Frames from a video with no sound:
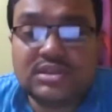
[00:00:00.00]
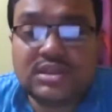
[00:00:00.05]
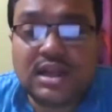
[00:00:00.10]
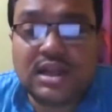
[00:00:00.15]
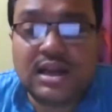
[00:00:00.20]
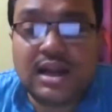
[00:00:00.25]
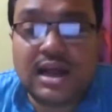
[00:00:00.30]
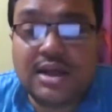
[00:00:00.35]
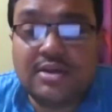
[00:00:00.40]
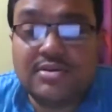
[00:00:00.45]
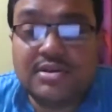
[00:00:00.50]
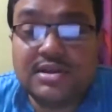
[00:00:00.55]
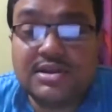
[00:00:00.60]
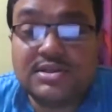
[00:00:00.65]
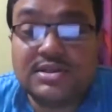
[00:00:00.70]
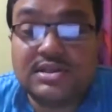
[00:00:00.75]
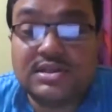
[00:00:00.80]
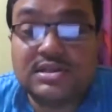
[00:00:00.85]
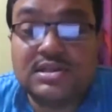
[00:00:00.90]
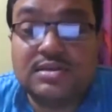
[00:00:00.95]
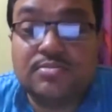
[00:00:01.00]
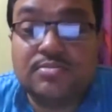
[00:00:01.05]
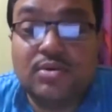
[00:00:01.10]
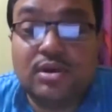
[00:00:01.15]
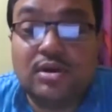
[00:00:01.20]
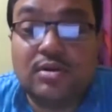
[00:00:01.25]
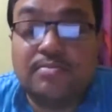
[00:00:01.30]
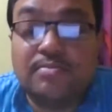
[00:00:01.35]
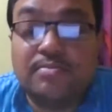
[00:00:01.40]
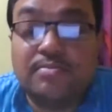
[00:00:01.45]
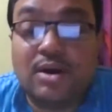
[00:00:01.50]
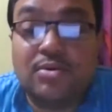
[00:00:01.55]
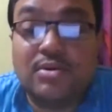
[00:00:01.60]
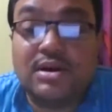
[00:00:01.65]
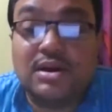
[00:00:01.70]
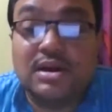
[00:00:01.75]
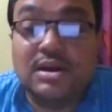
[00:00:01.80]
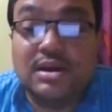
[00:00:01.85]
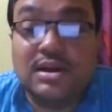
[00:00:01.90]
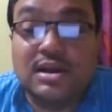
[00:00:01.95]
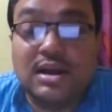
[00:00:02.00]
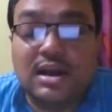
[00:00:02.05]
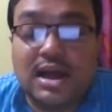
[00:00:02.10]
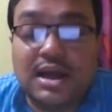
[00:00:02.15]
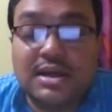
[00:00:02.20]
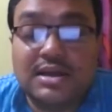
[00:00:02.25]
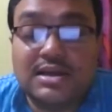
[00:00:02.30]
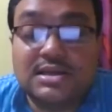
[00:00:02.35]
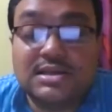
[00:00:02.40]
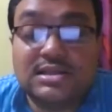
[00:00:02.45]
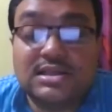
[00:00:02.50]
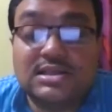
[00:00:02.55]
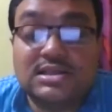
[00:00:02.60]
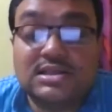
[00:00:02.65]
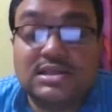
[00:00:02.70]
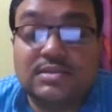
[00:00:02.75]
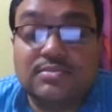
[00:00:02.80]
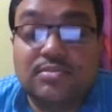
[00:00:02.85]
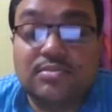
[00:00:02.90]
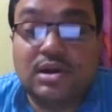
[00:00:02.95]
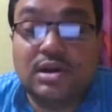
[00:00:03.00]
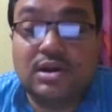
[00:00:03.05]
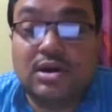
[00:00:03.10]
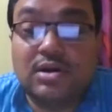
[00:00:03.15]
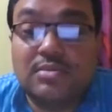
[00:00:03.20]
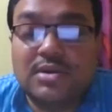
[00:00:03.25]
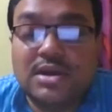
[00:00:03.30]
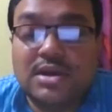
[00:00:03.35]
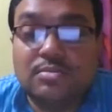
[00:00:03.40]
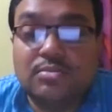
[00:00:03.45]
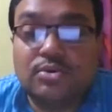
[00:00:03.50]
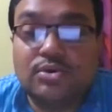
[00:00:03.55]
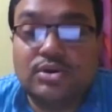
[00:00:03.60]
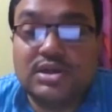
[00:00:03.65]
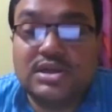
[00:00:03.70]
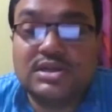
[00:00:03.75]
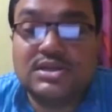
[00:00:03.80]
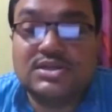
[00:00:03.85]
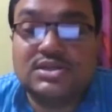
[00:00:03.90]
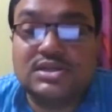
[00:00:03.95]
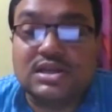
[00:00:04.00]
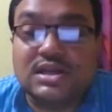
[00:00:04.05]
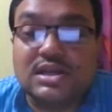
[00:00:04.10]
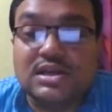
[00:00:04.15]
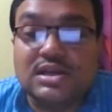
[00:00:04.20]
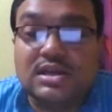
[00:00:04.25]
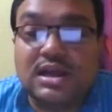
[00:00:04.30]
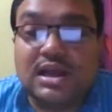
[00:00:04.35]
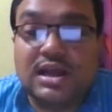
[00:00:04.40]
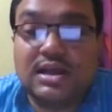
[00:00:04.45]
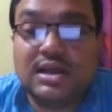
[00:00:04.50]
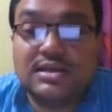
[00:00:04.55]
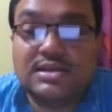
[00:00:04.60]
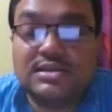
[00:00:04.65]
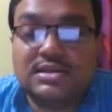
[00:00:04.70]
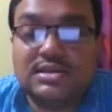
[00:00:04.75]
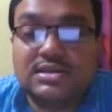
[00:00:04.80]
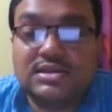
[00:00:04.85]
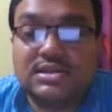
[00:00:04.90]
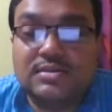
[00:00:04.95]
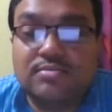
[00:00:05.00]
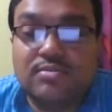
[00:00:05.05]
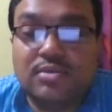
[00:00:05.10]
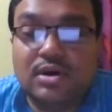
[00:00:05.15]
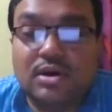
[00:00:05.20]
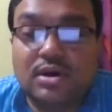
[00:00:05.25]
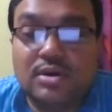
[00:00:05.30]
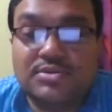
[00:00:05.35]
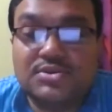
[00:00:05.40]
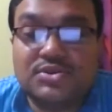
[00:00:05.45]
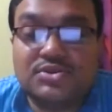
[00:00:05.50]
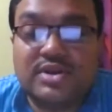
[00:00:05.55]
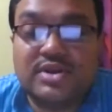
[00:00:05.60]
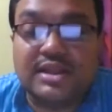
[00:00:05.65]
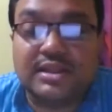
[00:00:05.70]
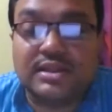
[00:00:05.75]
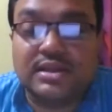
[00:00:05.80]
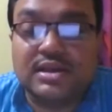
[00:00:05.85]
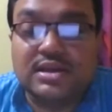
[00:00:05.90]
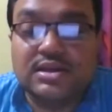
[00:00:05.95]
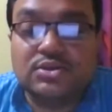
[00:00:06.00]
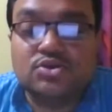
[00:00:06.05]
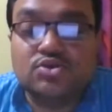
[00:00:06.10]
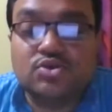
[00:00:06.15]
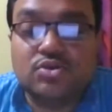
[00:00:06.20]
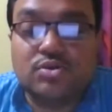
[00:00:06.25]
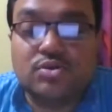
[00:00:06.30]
lion is the symbol of power, lion is the symbol of potency, lion is the symbol of strength. So